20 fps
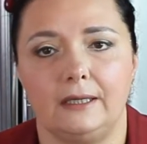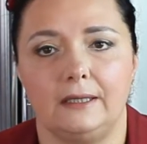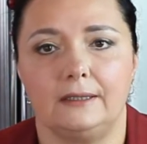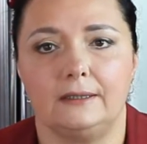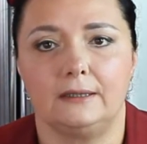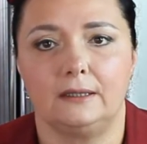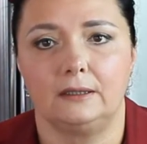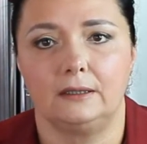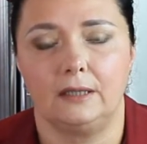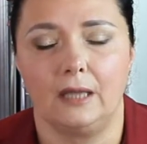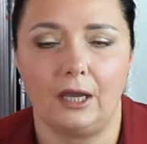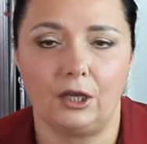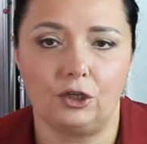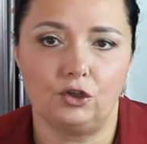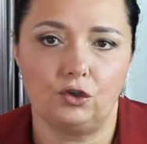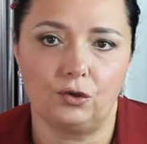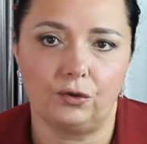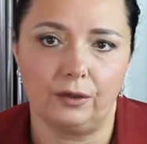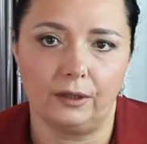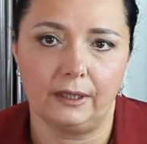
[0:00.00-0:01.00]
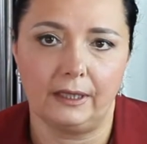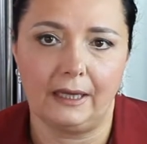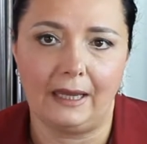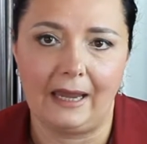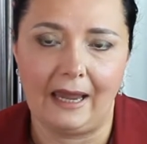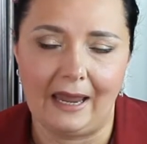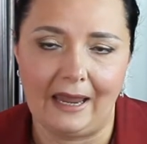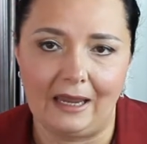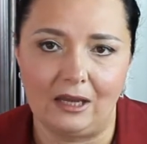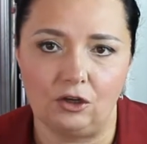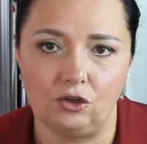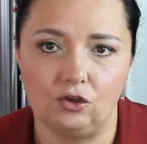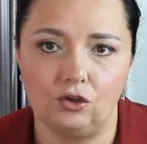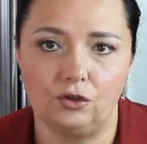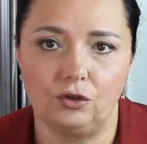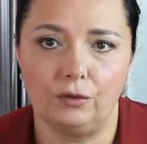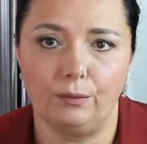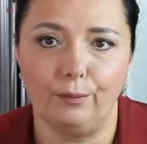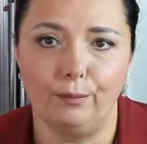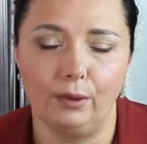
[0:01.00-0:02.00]
is a naturally
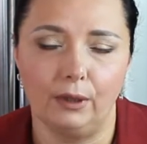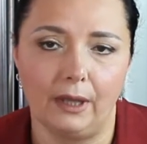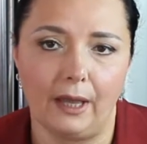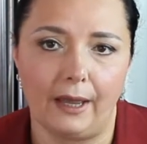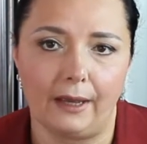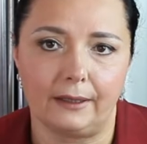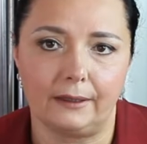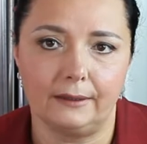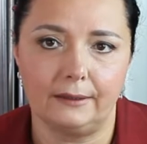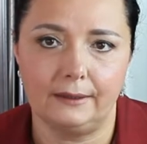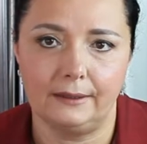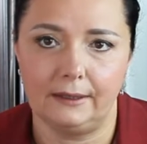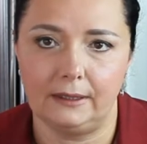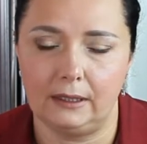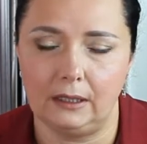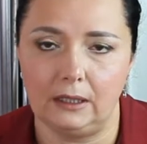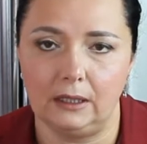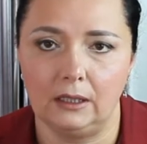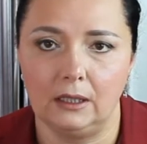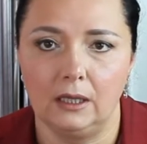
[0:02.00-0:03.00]
aged black tea.